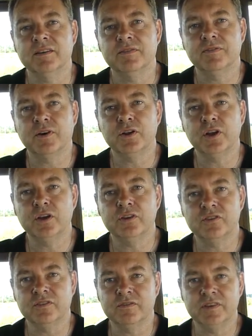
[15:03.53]

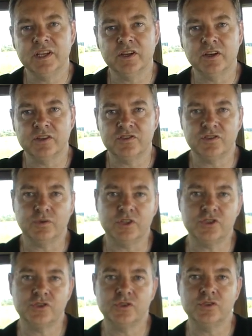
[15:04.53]
photos and videos do I
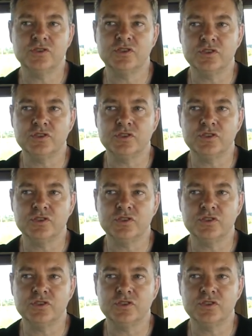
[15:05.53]
choose